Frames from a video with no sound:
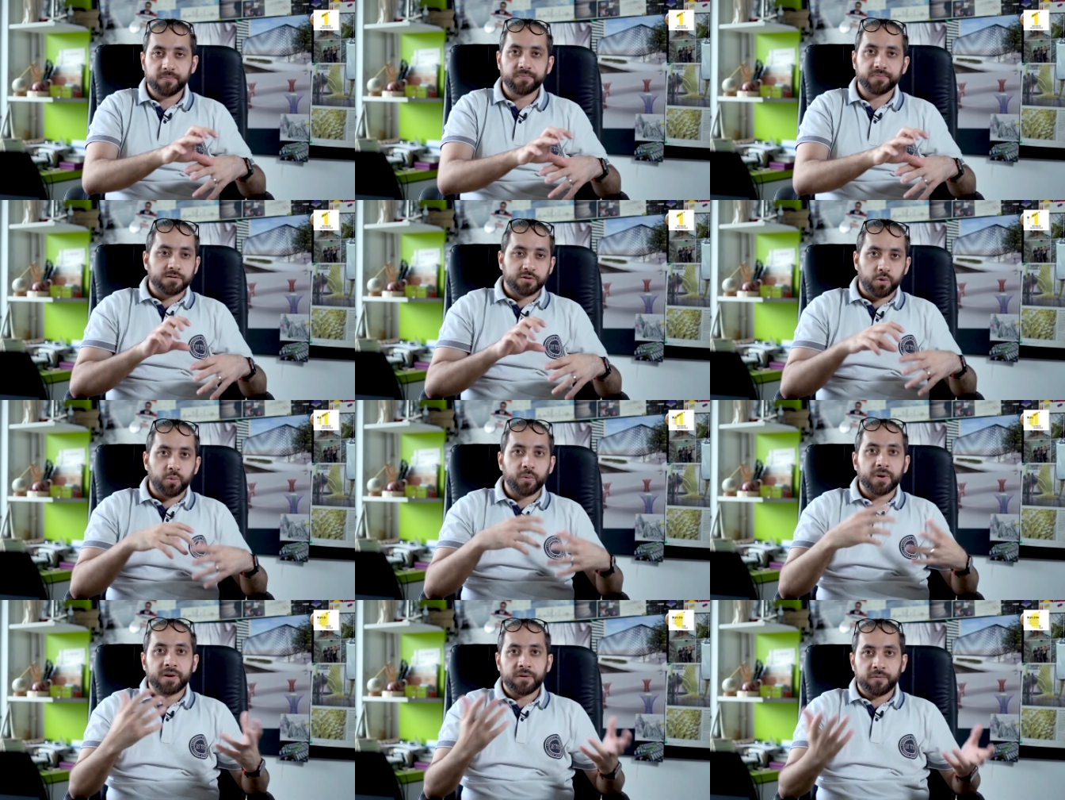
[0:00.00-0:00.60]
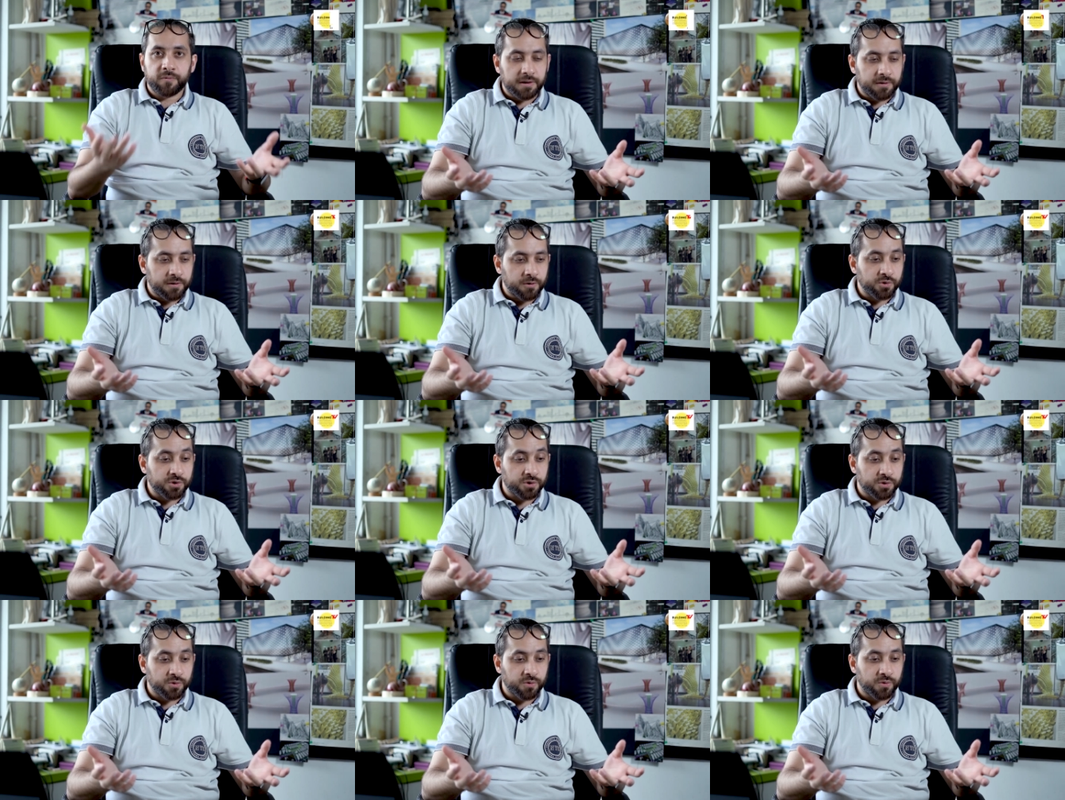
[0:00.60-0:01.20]
So we
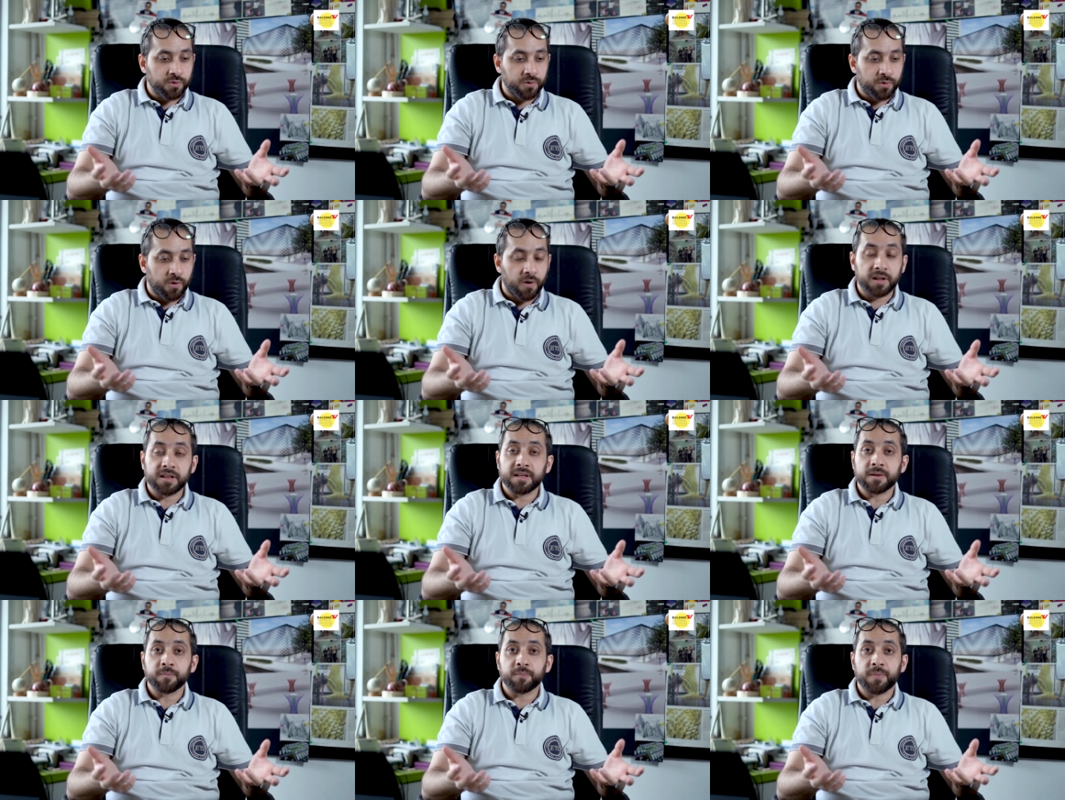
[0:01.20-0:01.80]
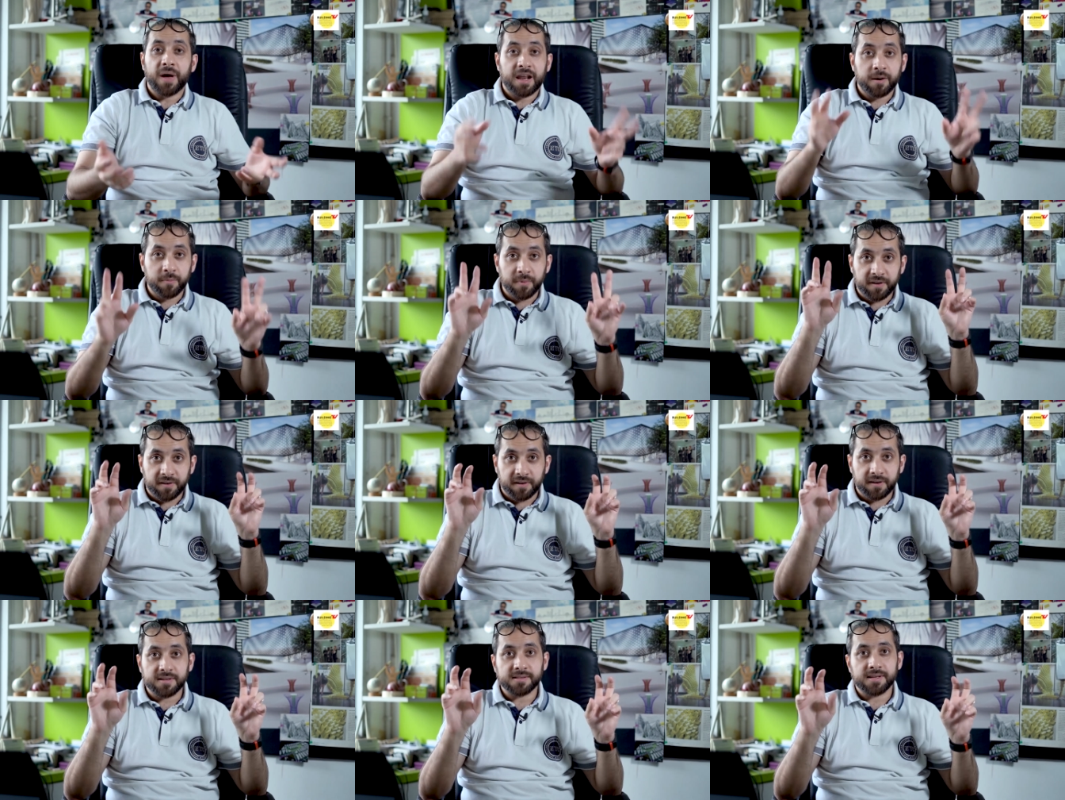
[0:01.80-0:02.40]
used to call them
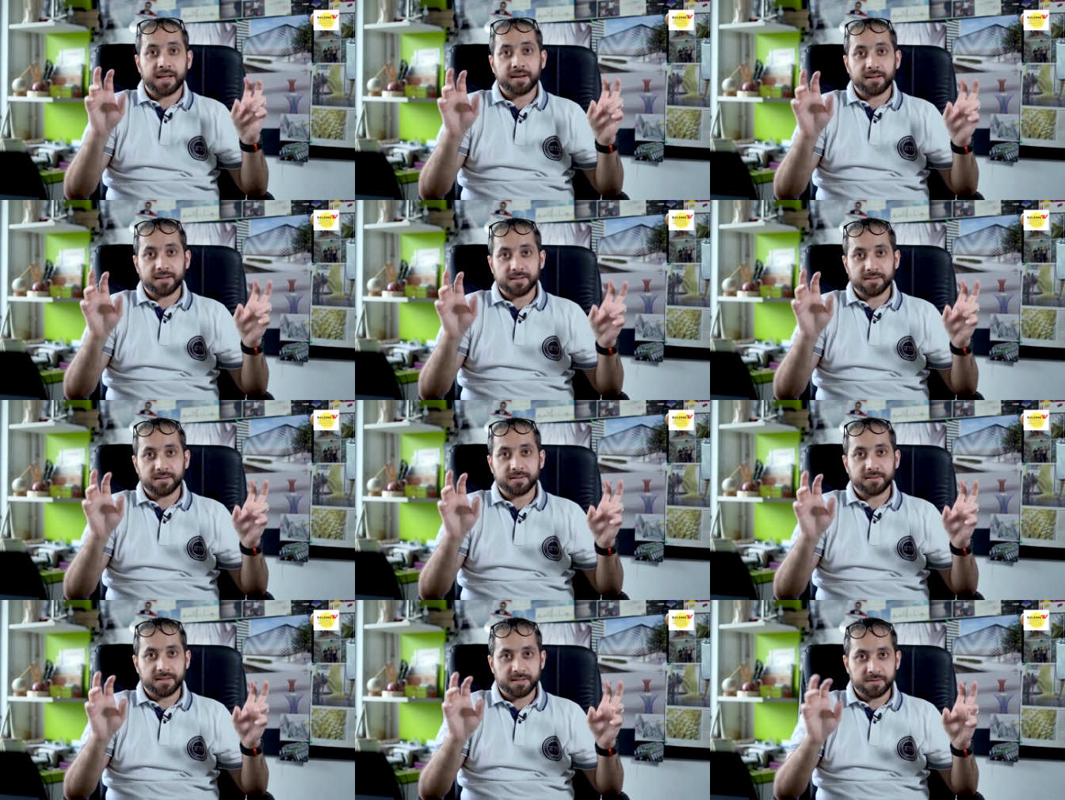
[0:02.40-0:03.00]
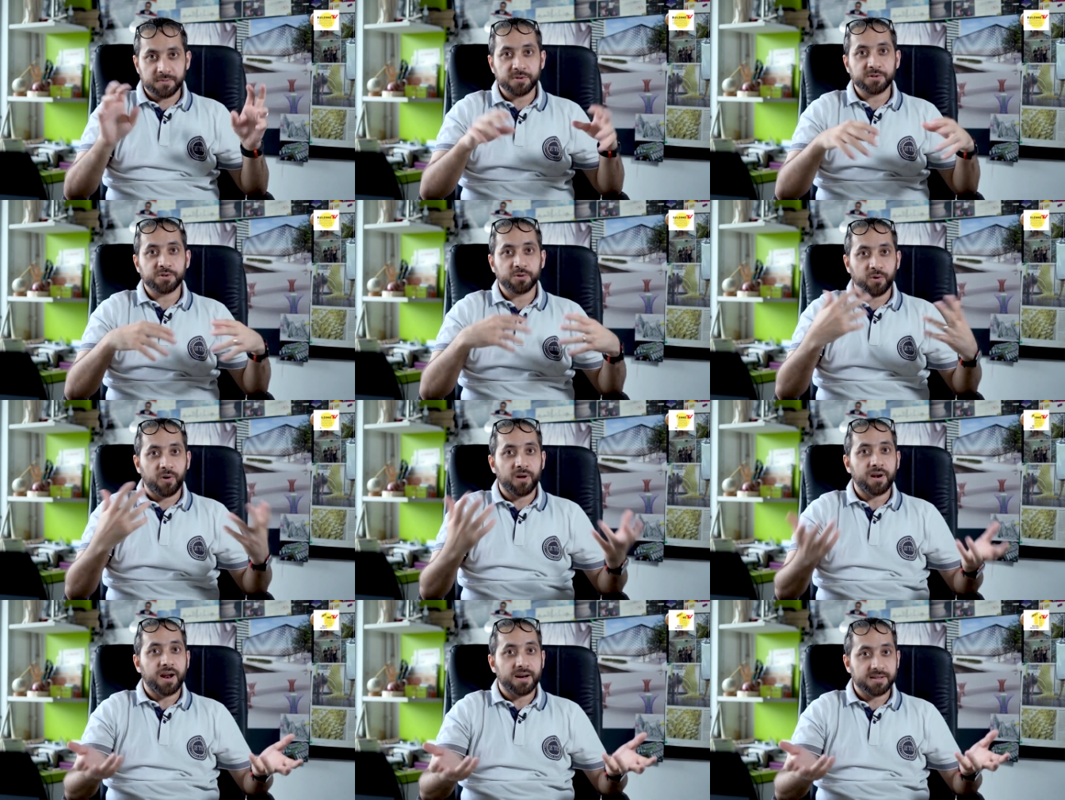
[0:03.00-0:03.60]
parametric design consultant. We used to
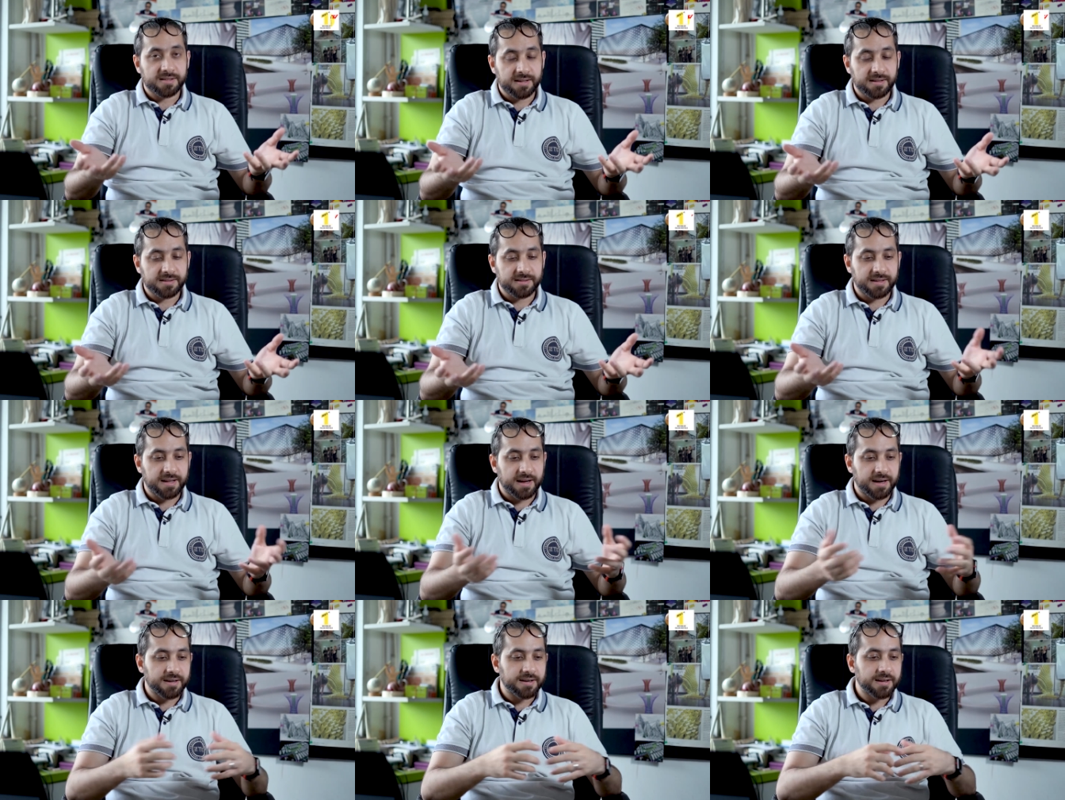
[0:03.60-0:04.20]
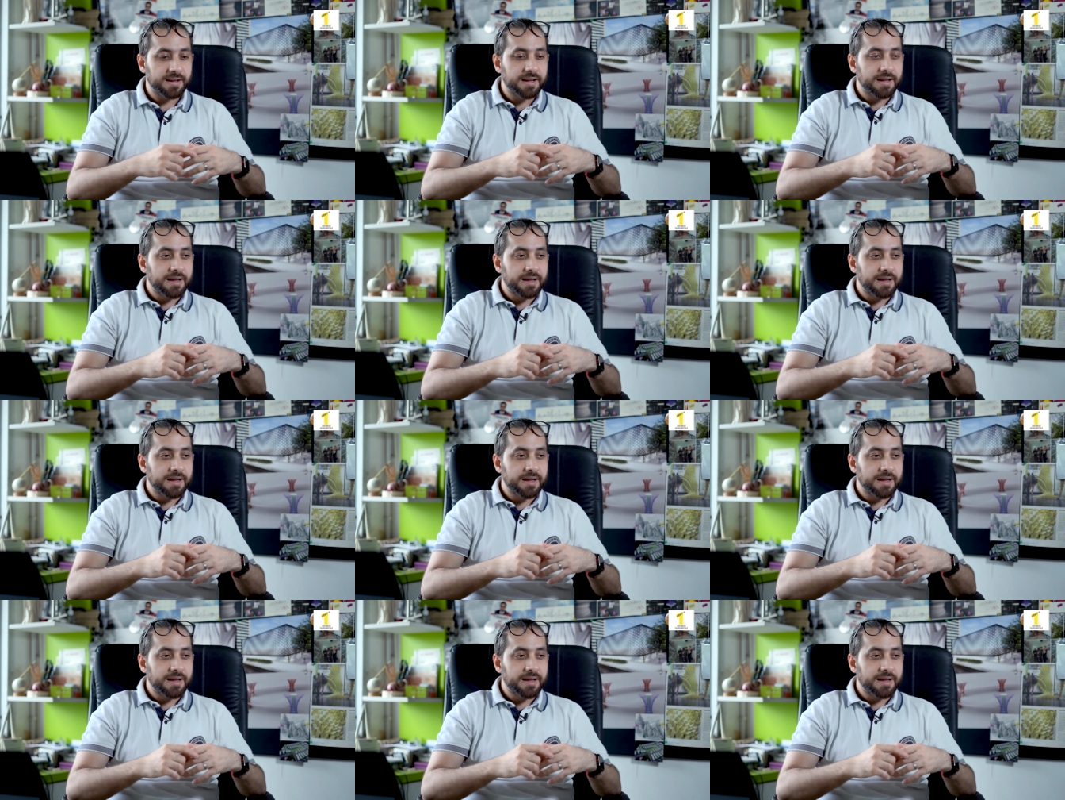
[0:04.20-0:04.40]
call ourselves that.